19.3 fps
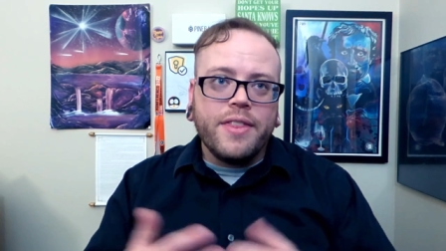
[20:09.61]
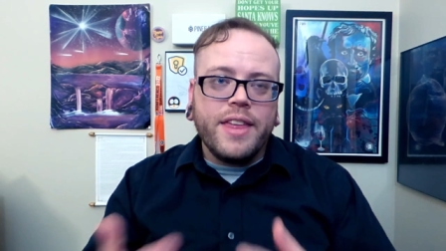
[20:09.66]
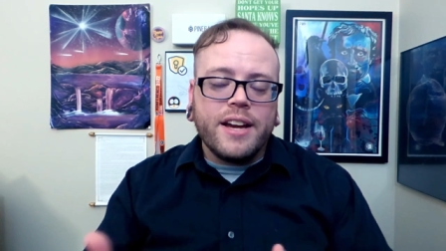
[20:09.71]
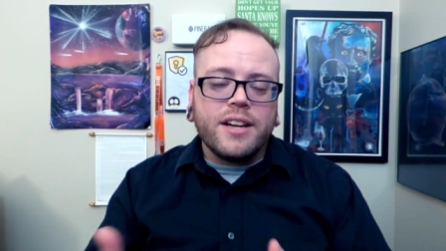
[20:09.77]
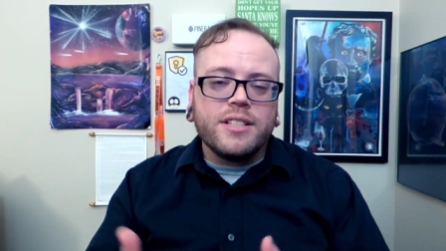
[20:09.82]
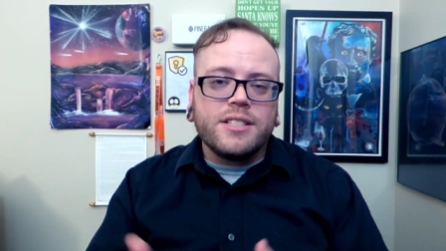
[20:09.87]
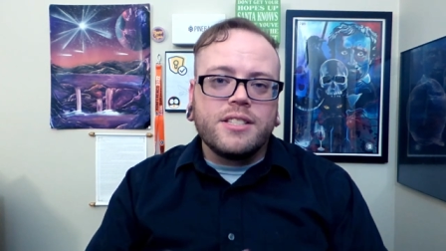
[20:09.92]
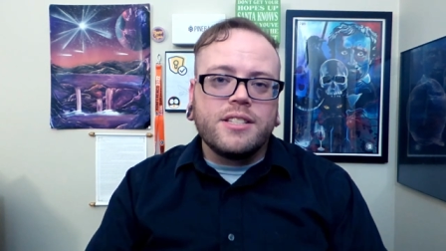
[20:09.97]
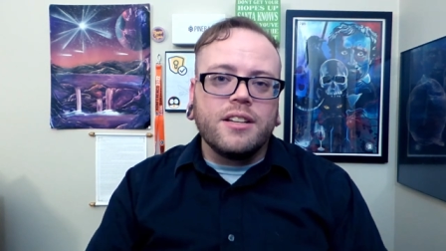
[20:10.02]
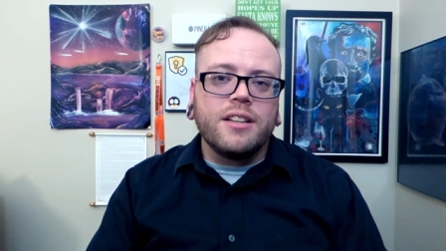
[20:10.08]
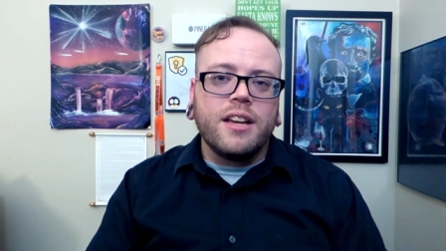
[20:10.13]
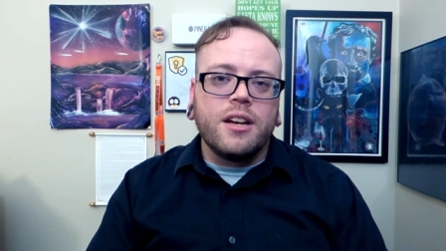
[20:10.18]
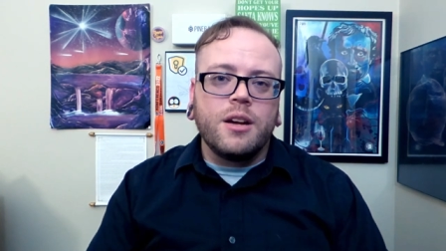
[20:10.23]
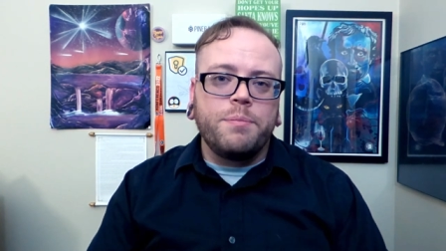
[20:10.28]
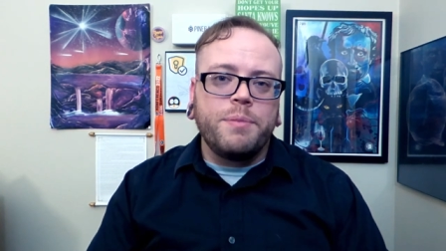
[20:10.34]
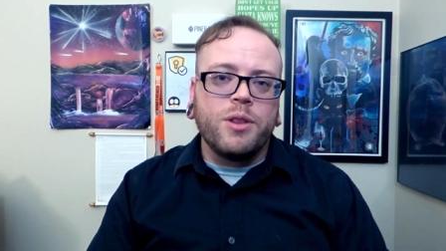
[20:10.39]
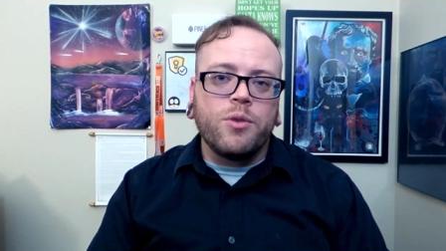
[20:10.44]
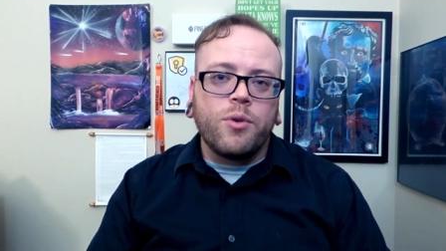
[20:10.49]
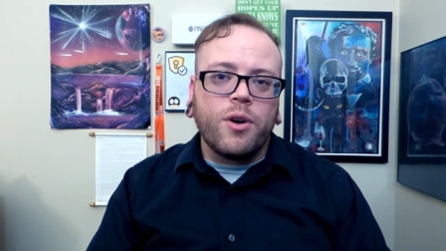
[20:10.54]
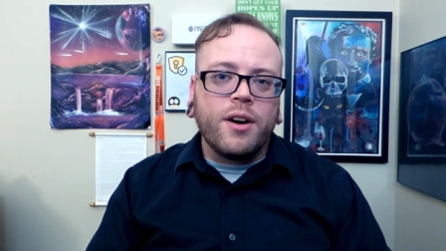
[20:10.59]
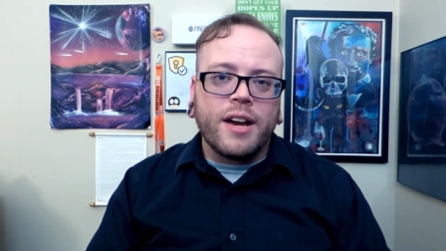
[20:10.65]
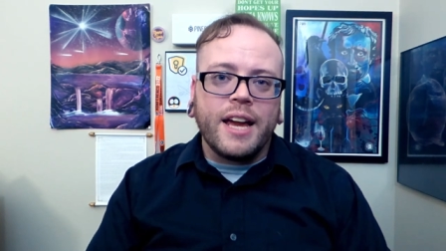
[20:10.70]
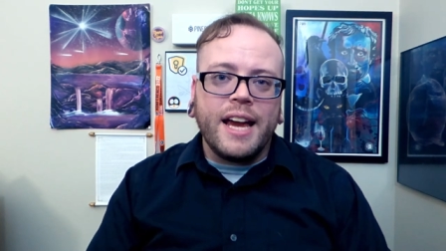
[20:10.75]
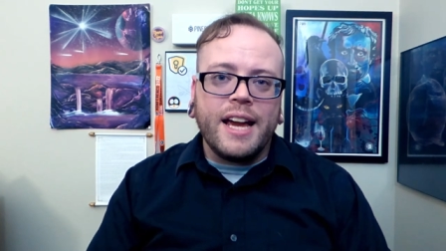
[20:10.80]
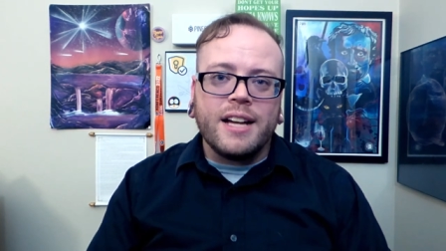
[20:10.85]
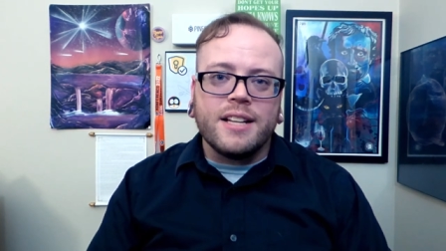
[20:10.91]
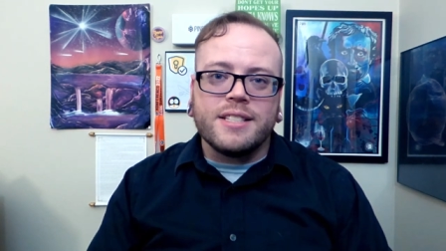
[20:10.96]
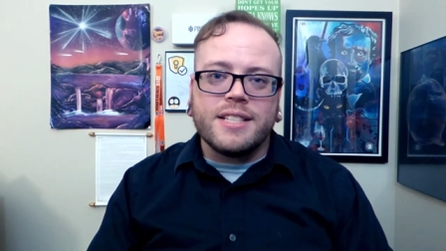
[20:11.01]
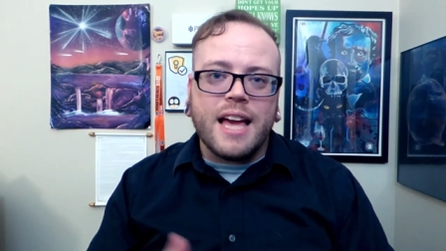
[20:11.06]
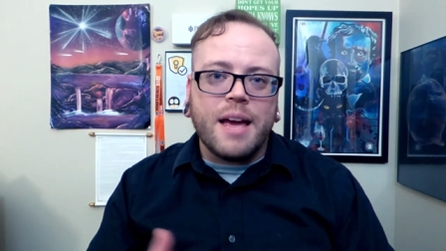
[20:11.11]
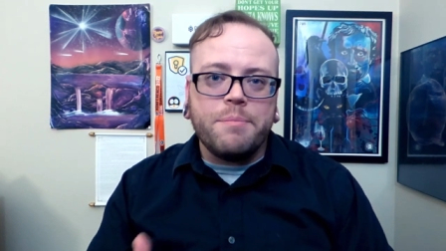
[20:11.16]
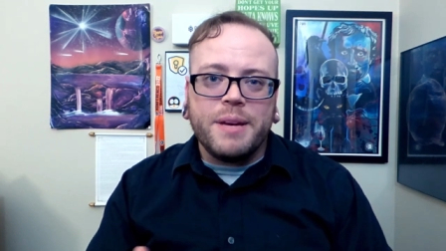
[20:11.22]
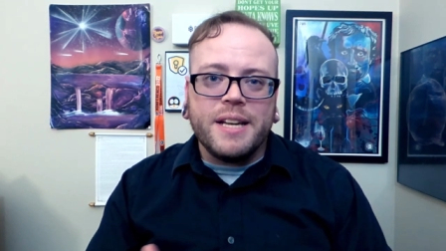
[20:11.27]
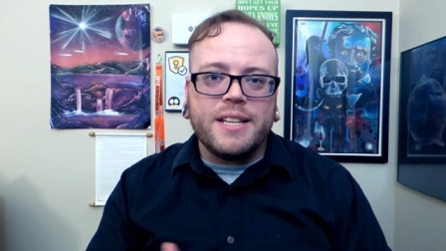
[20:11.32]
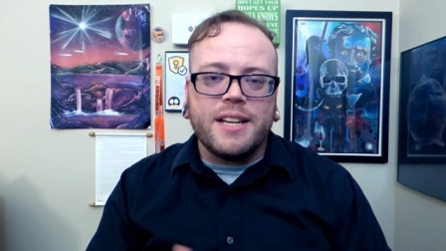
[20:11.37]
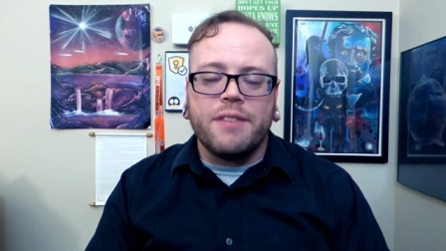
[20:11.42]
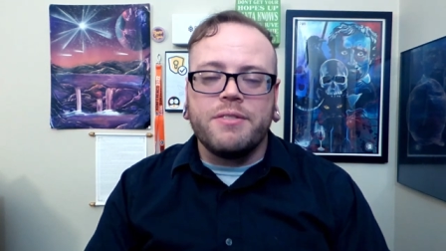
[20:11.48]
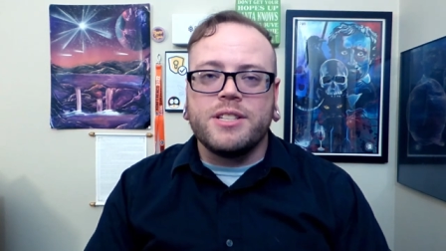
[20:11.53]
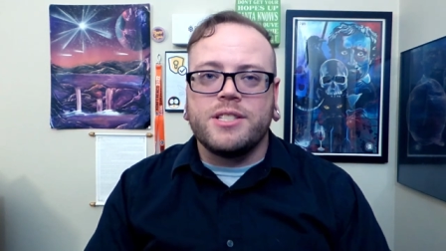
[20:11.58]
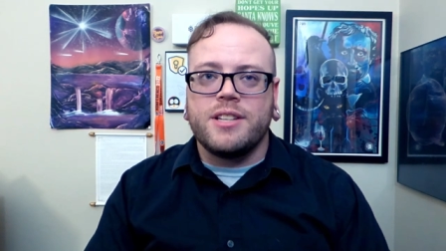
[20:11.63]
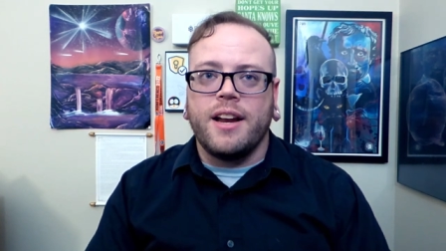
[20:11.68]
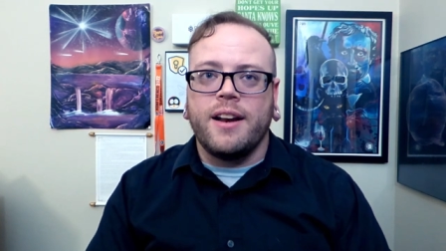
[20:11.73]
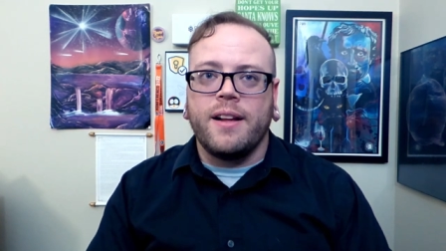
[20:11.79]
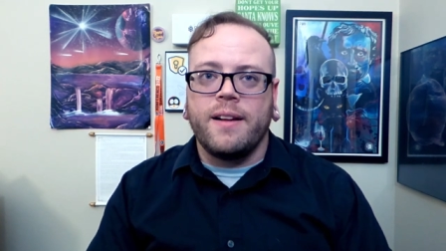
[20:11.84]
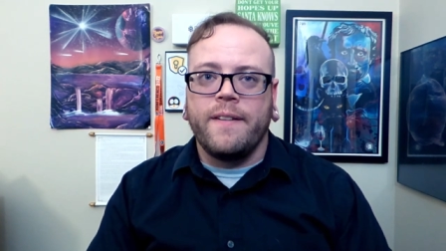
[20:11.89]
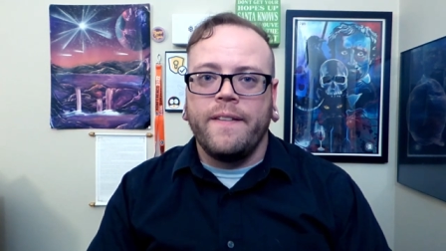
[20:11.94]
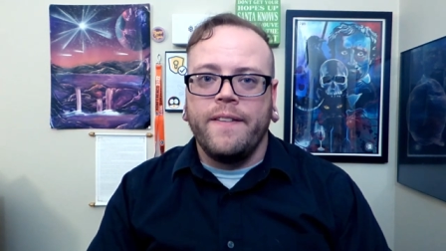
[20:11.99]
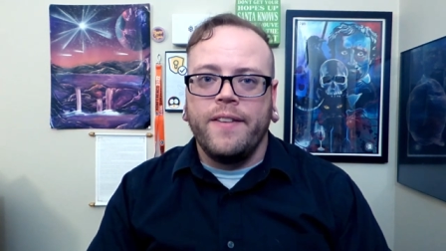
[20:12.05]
they could still end up in the wrong hands and be devastated.